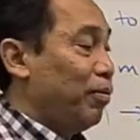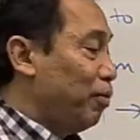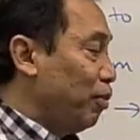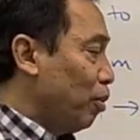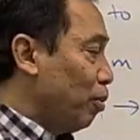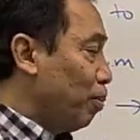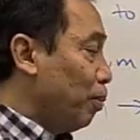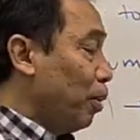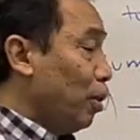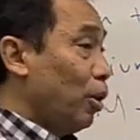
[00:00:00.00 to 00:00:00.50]

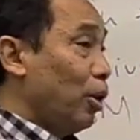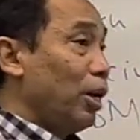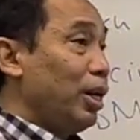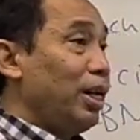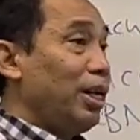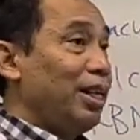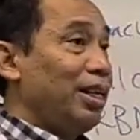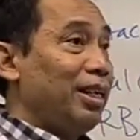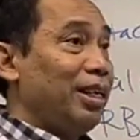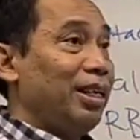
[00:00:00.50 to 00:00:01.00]
For
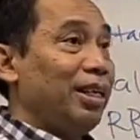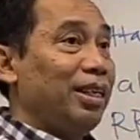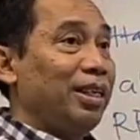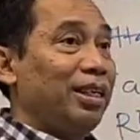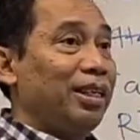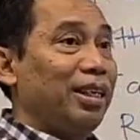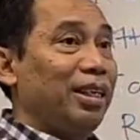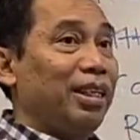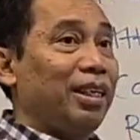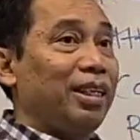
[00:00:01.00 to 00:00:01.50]
boy,
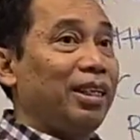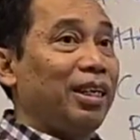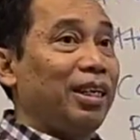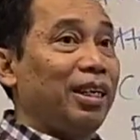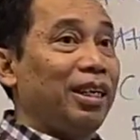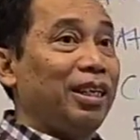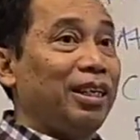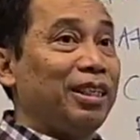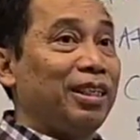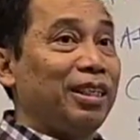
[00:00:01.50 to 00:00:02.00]
it
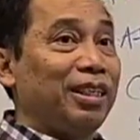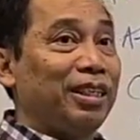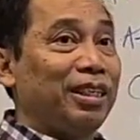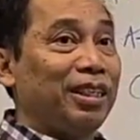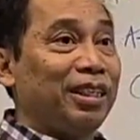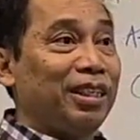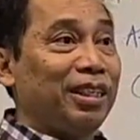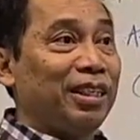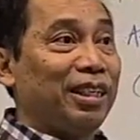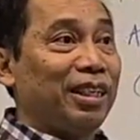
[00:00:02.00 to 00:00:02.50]
is
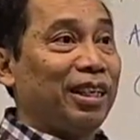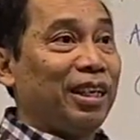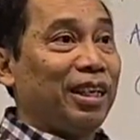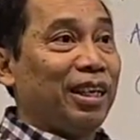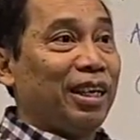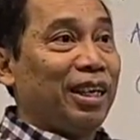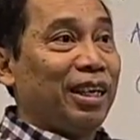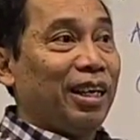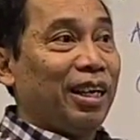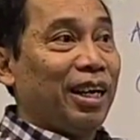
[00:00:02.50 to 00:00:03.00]

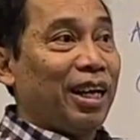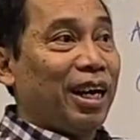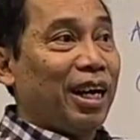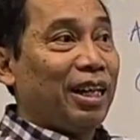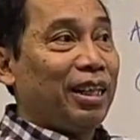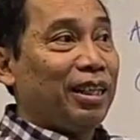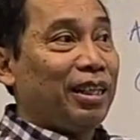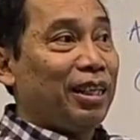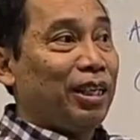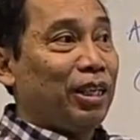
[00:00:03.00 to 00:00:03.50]

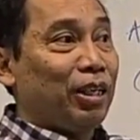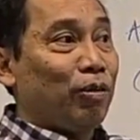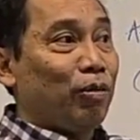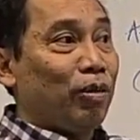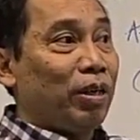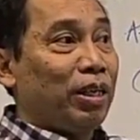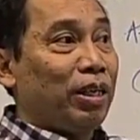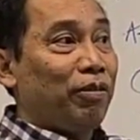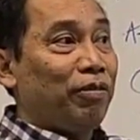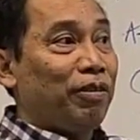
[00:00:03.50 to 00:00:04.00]
until
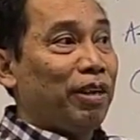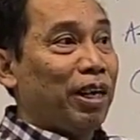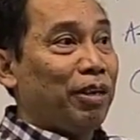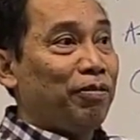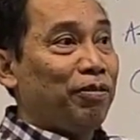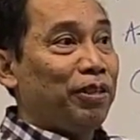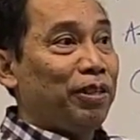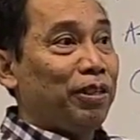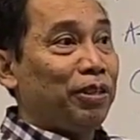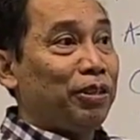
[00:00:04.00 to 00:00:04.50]

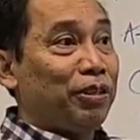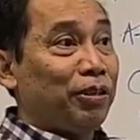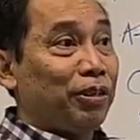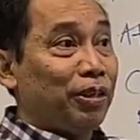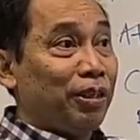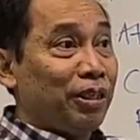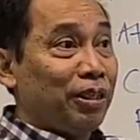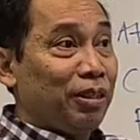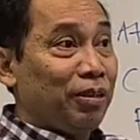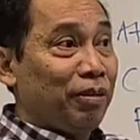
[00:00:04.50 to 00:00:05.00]
25 years
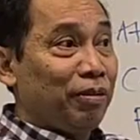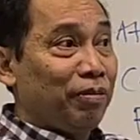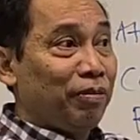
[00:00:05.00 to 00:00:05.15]
old.